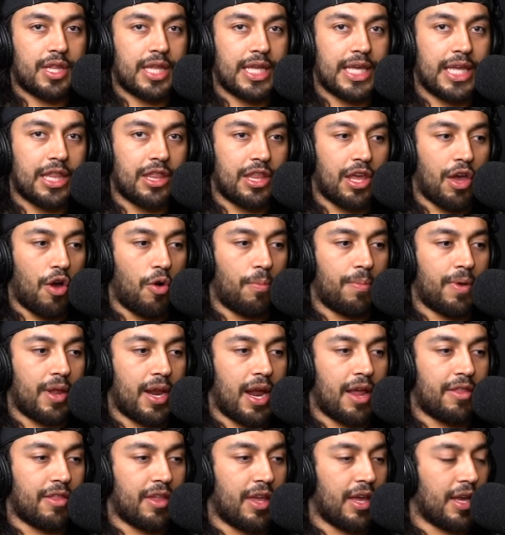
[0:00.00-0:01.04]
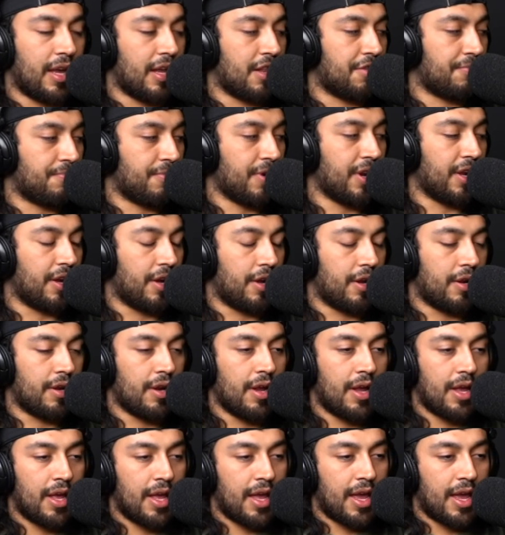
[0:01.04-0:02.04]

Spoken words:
Ethiopian, I think. It's pretty good.